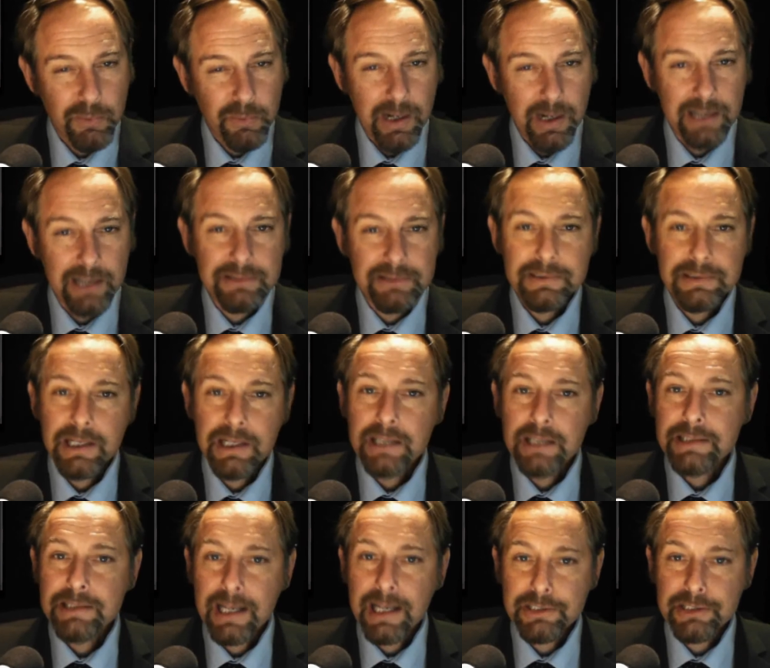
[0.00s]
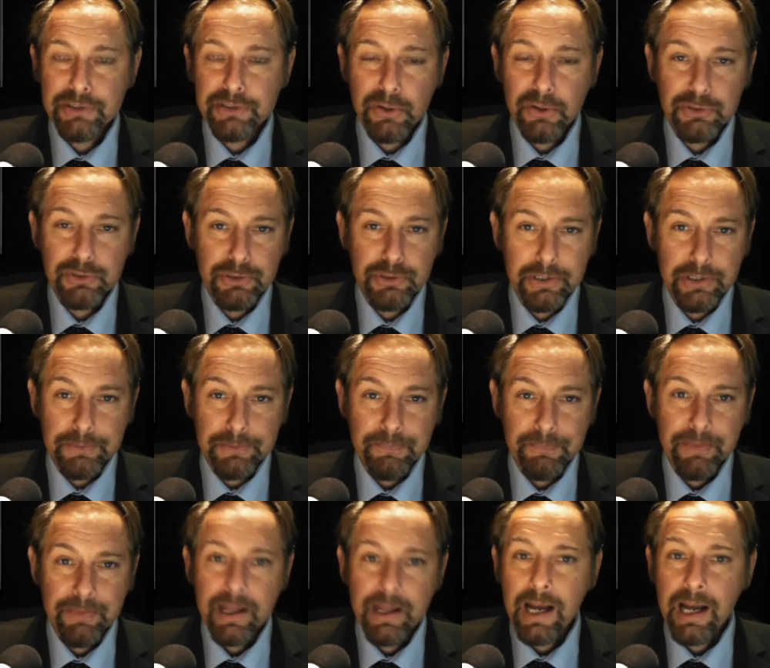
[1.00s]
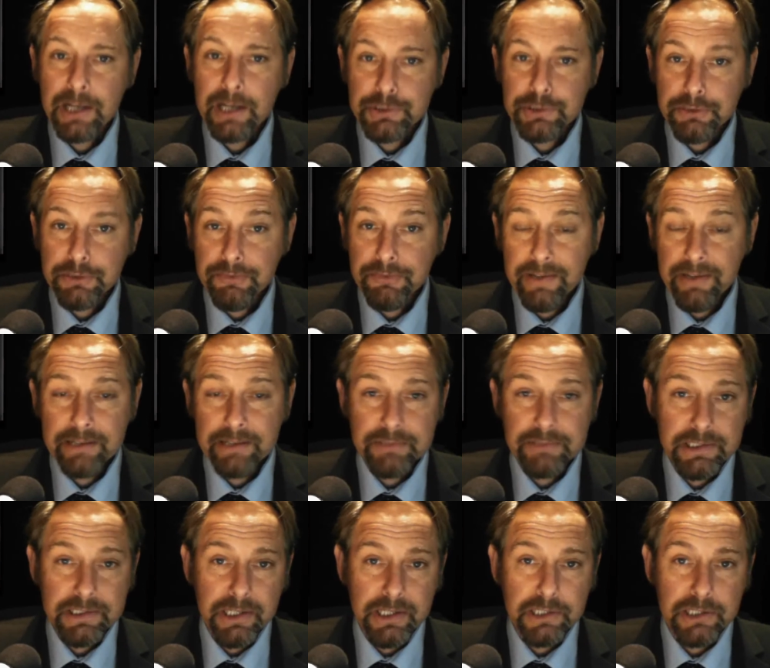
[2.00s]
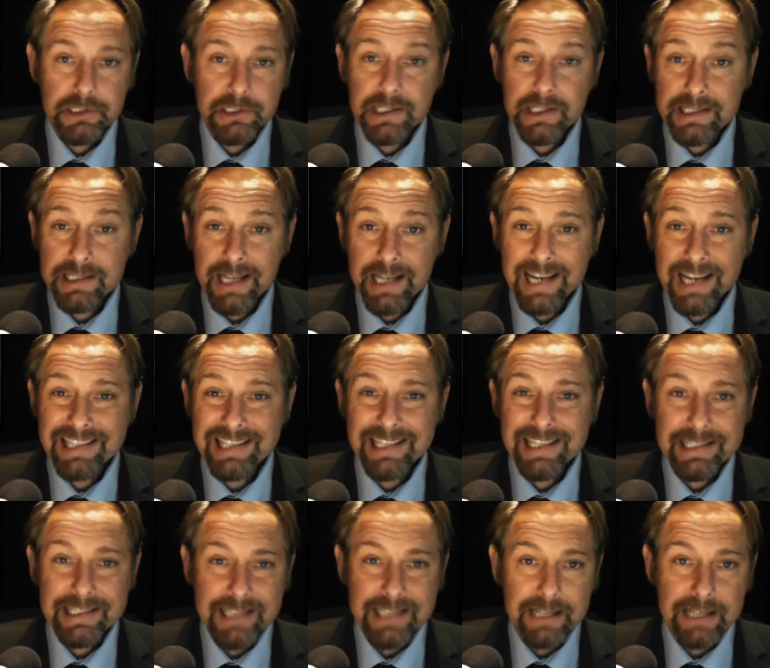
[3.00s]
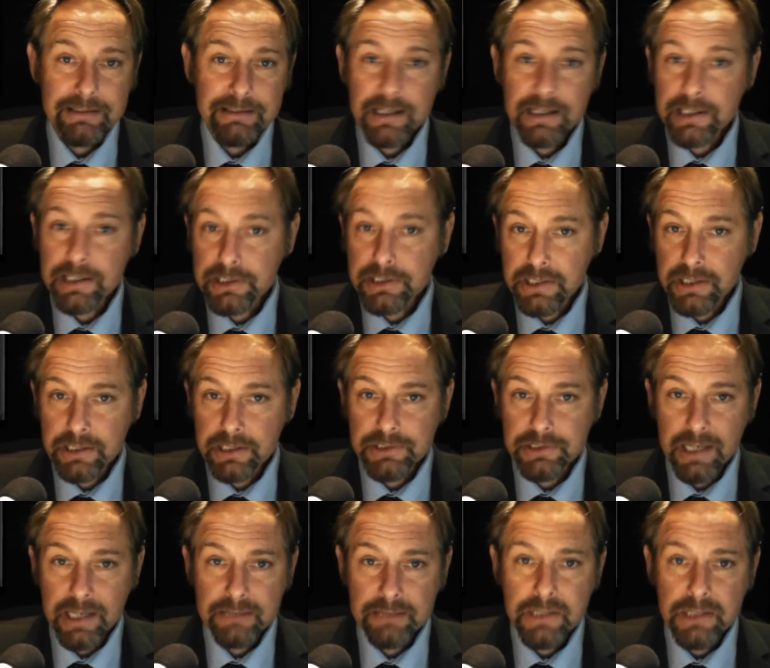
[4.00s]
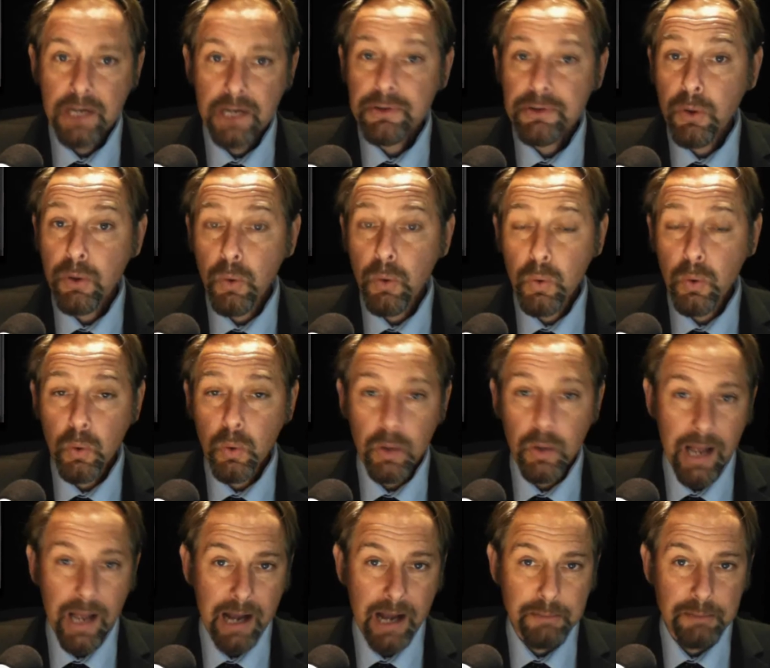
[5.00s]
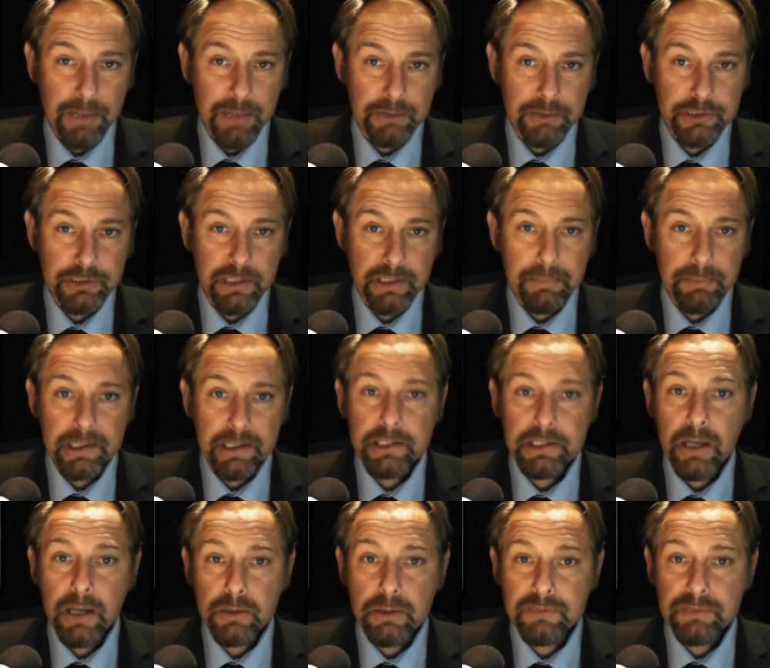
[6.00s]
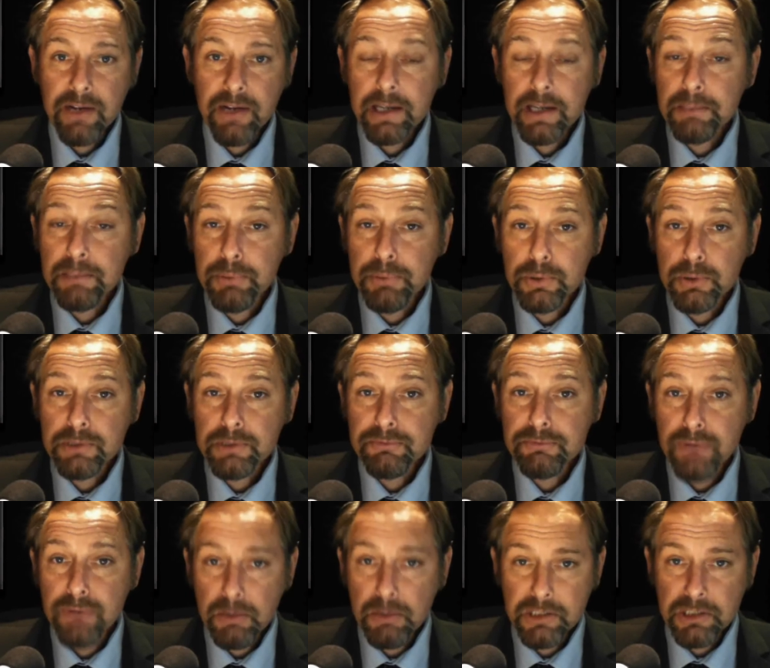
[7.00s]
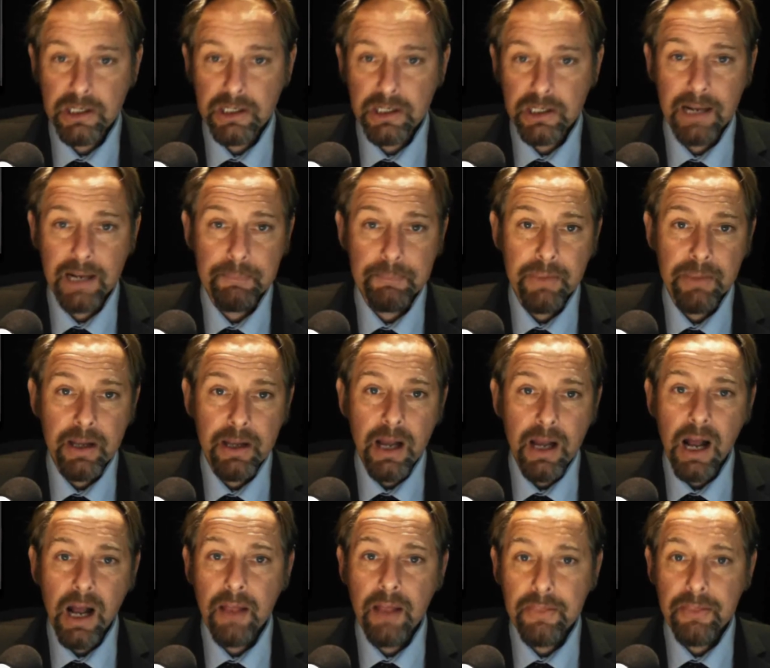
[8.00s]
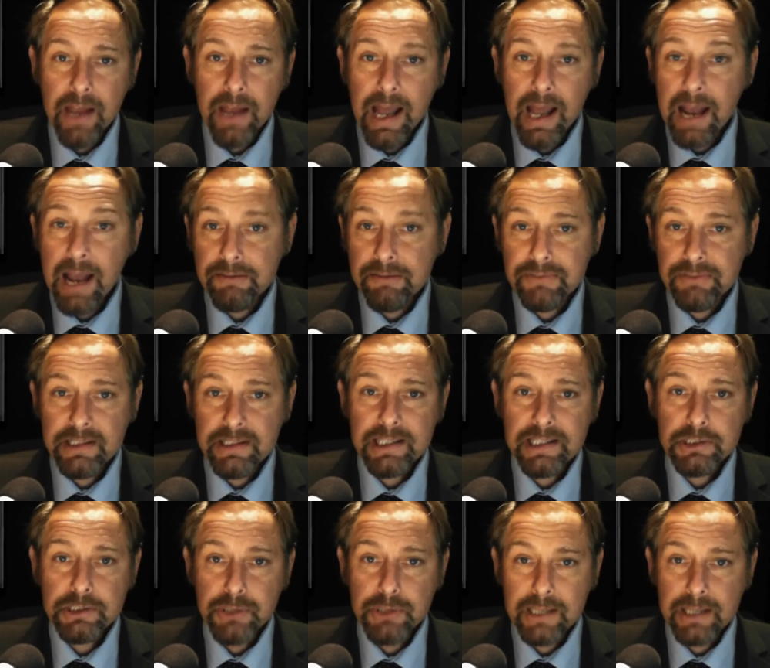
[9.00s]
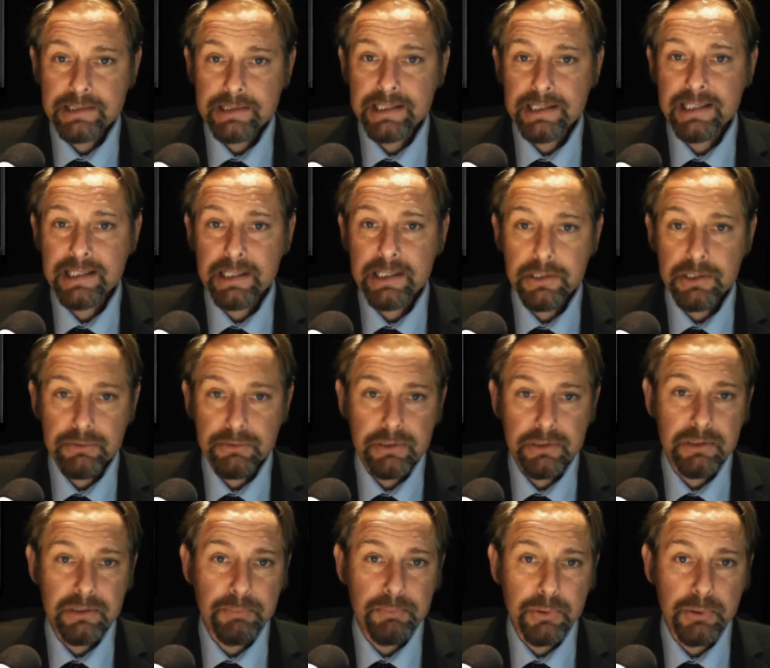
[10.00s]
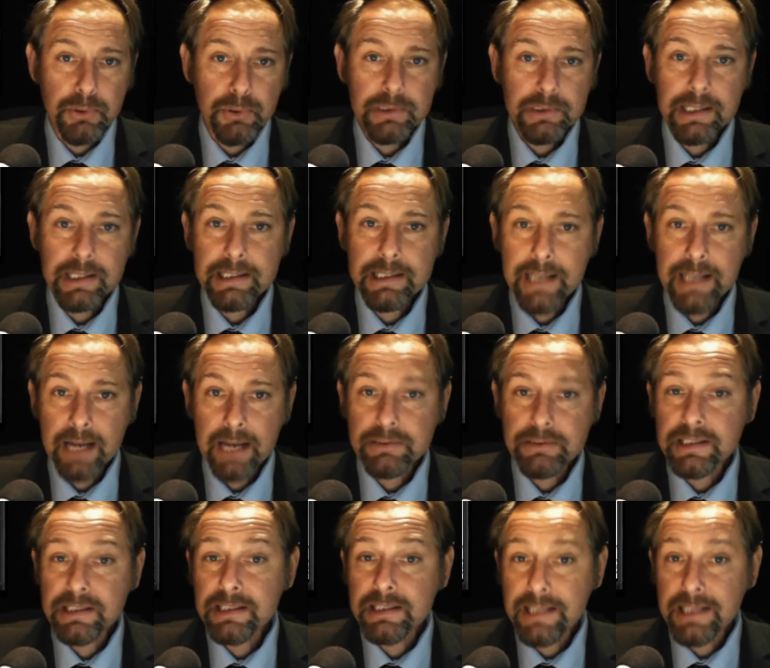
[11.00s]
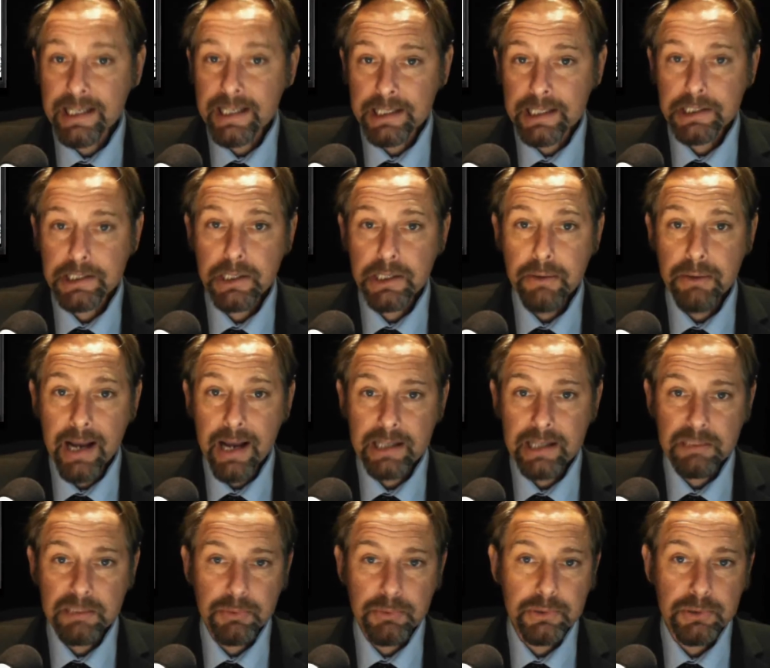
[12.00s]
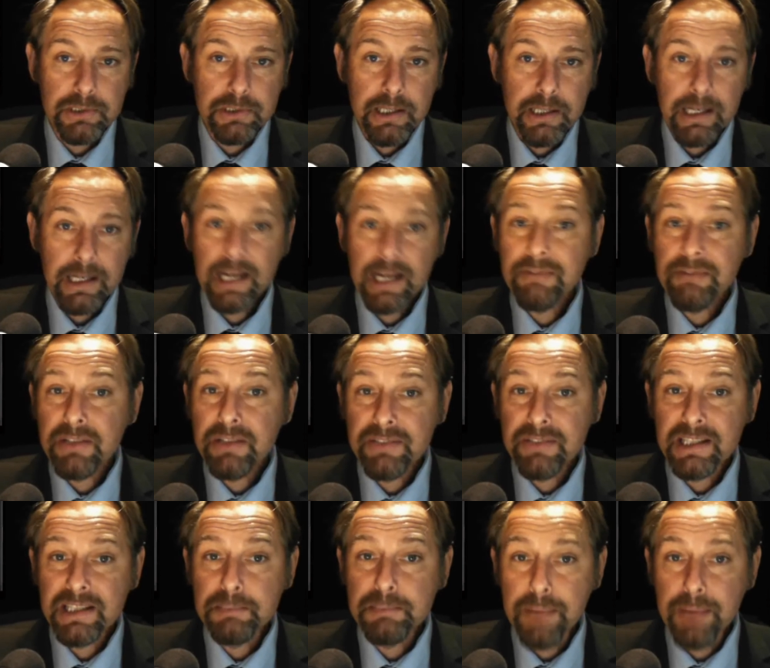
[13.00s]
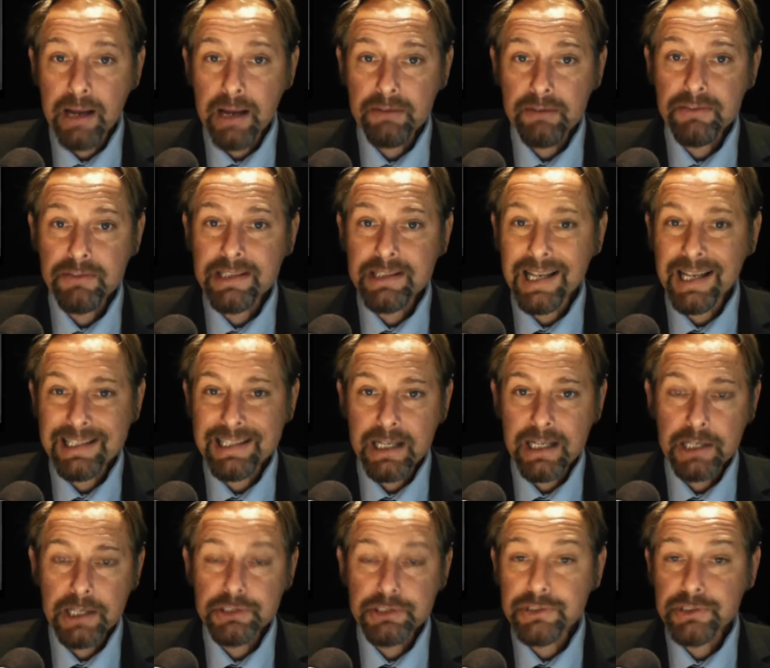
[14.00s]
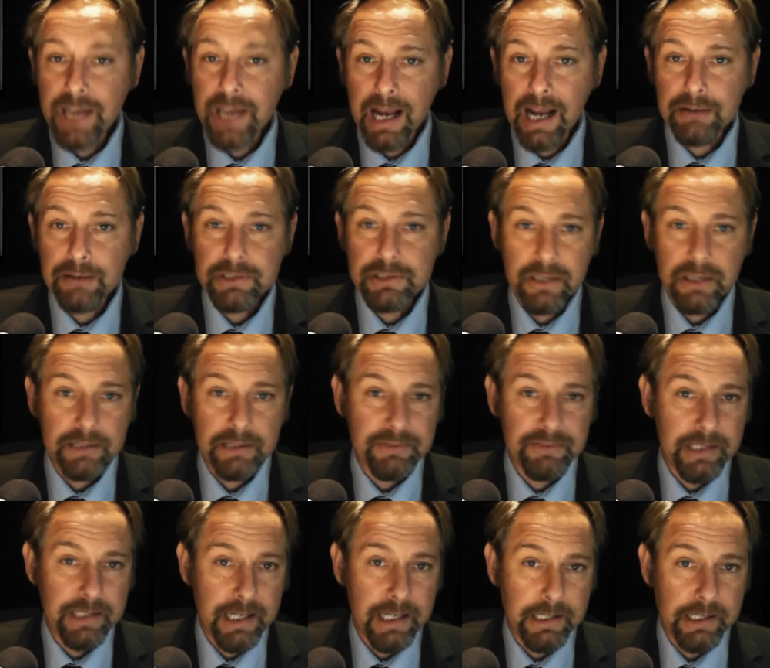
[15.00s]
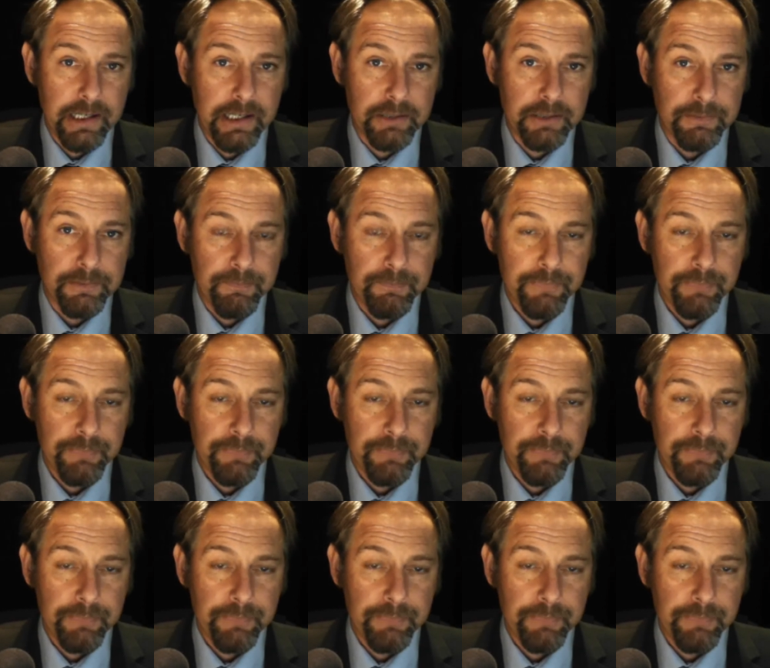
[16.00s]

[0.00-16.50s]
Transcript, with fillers: Well, that's not true. Andrew Fear researched this in detail, and it turns out that all outbound shipping goes via the port of Rotterdam, and that everything transiting through the port is counted as EU exports, even if it is bound for destinations outside of the EU.